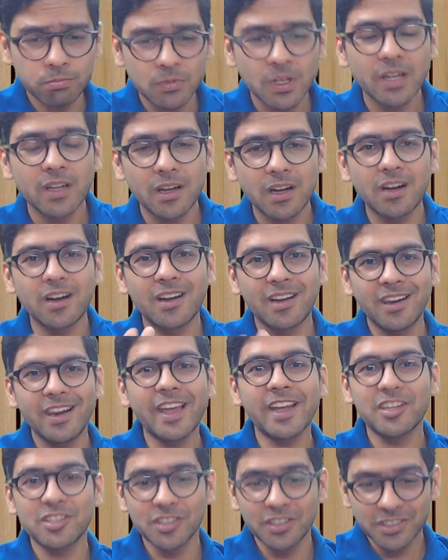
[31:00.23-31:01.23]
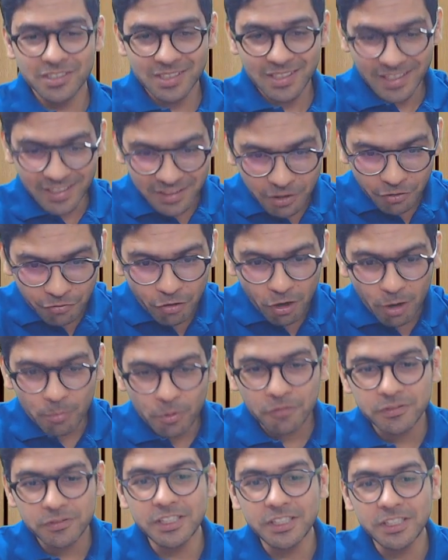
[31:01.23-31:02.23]
lectures in the form
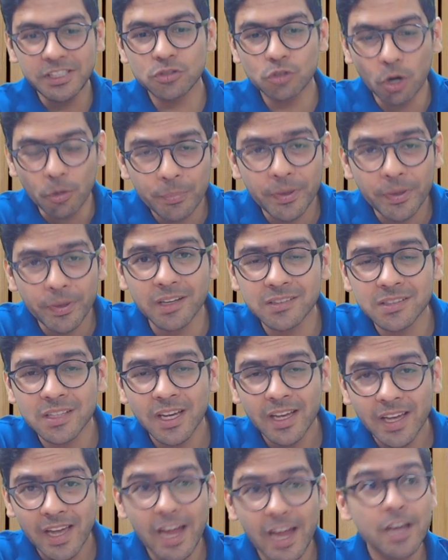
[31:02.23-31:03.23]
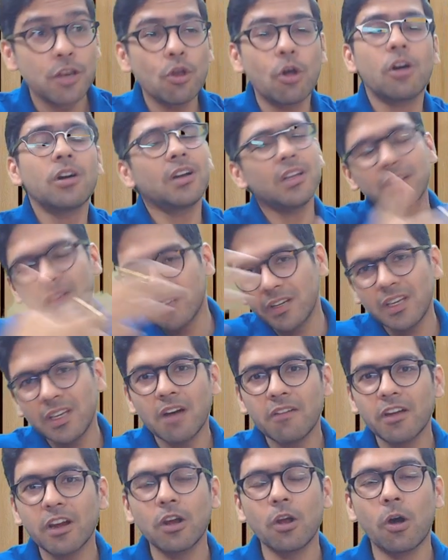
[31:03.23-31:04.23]
of these topics and not a 3
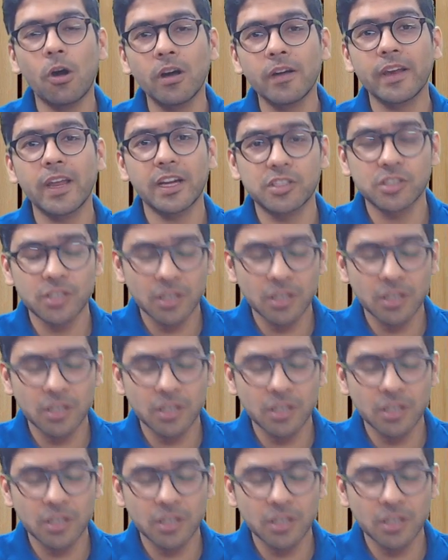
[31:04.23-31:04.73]
hour long lecture?